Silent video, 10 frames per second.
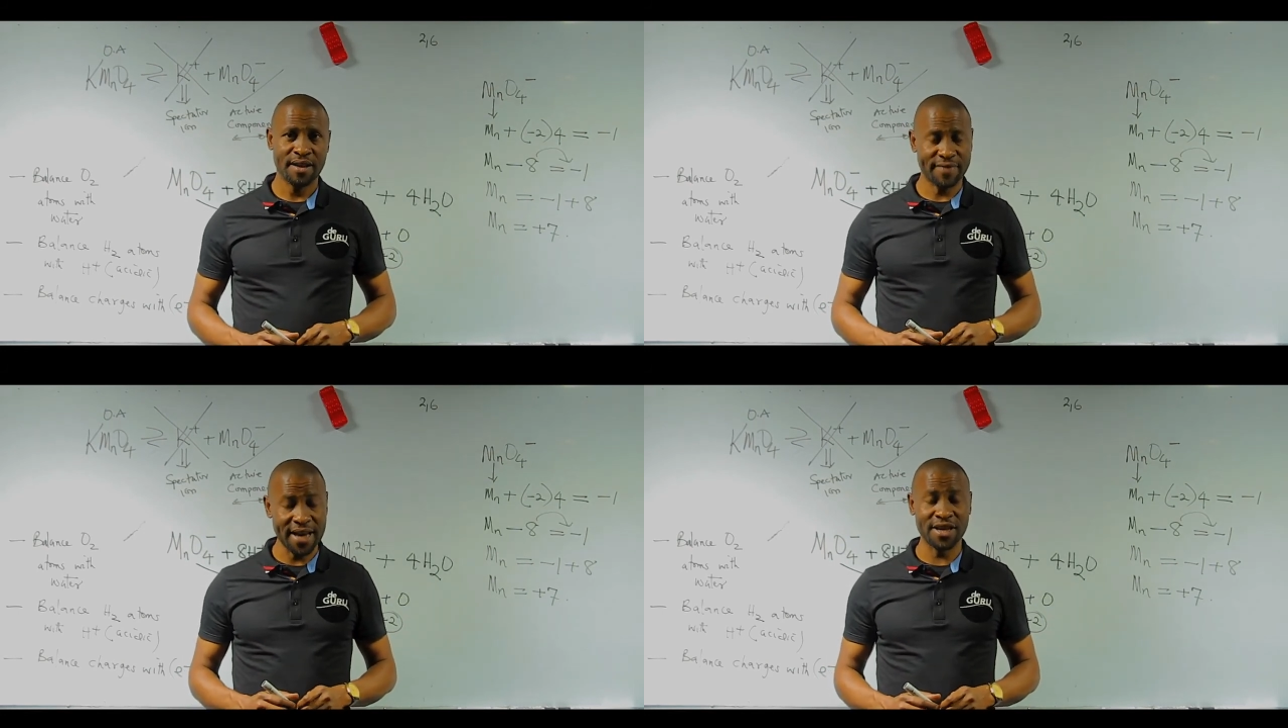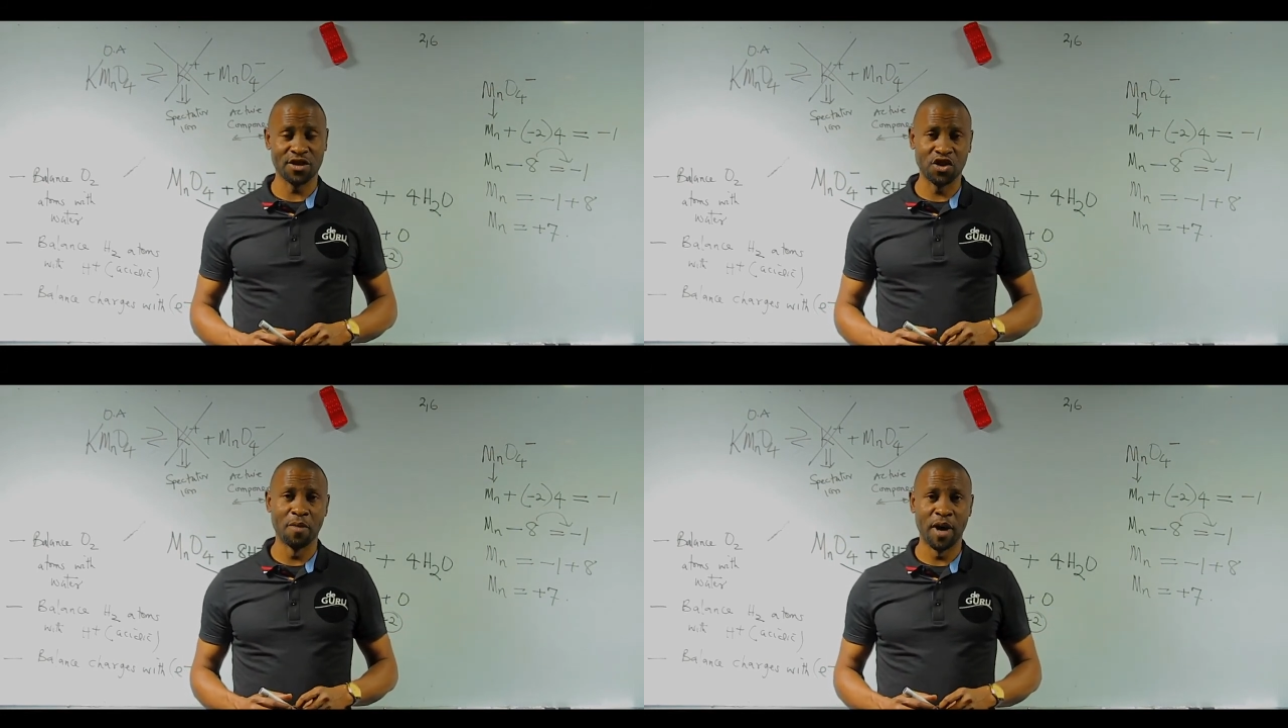Thank you
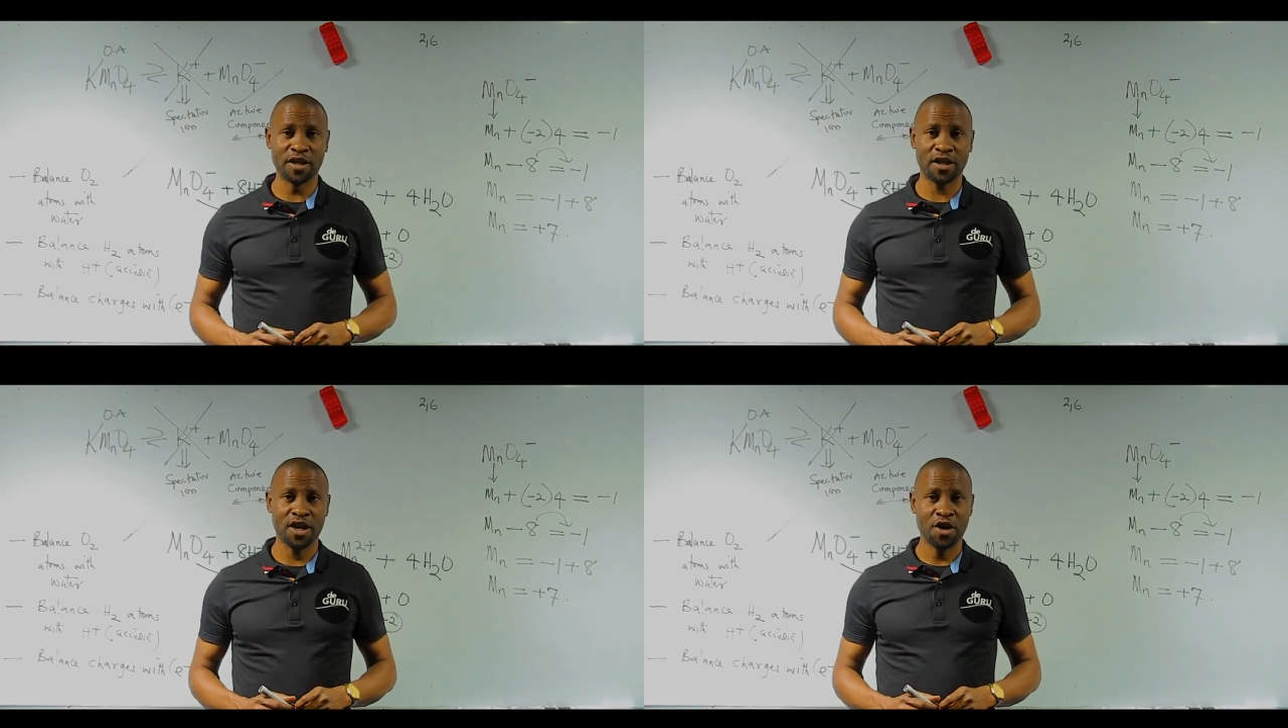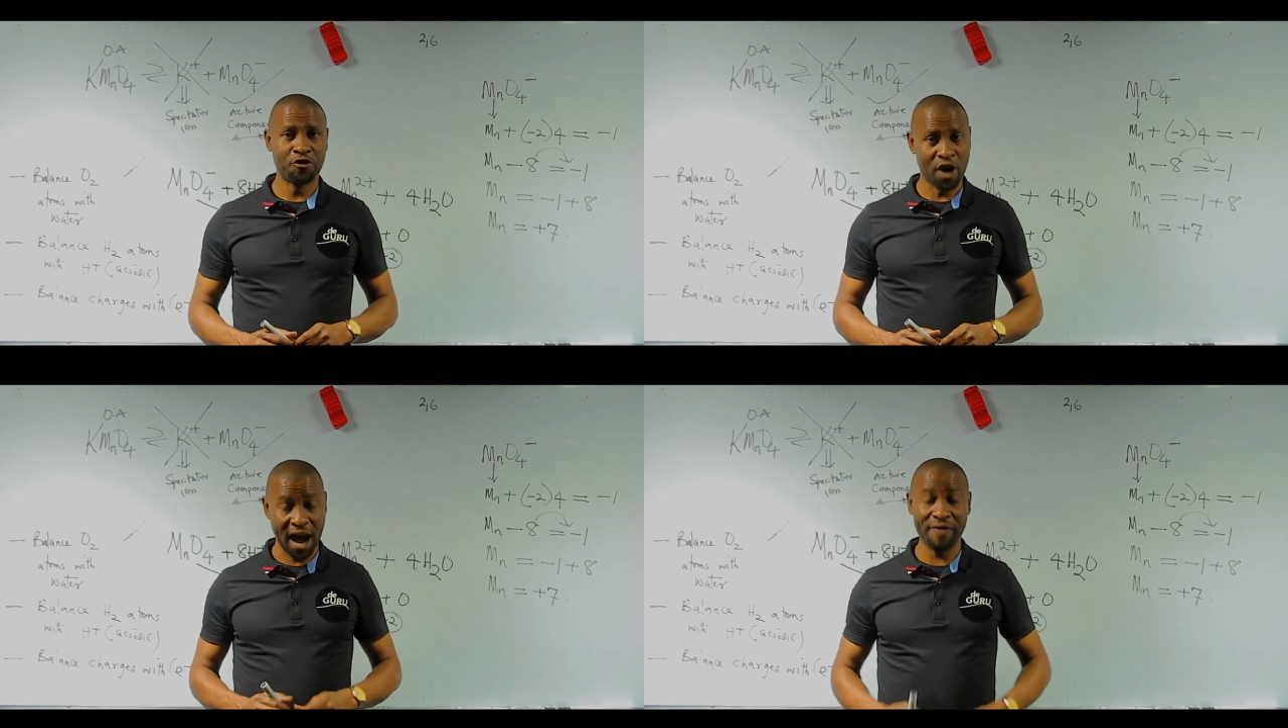so much
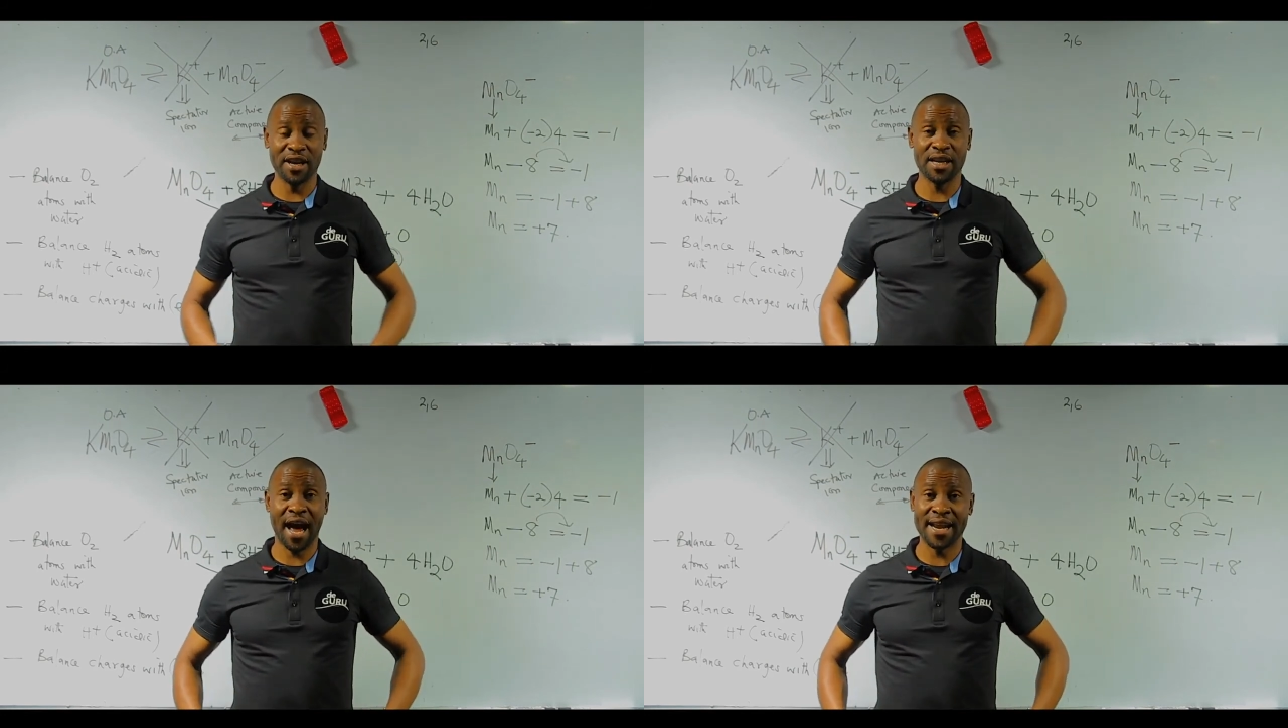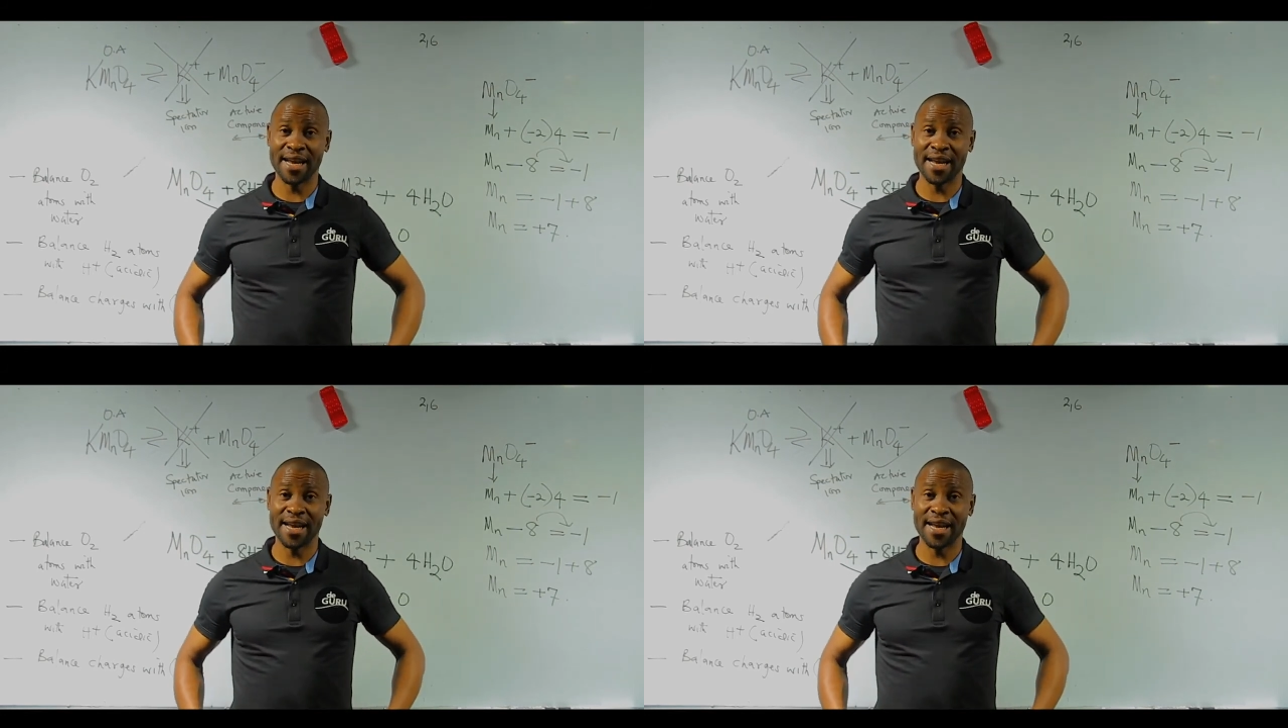for having an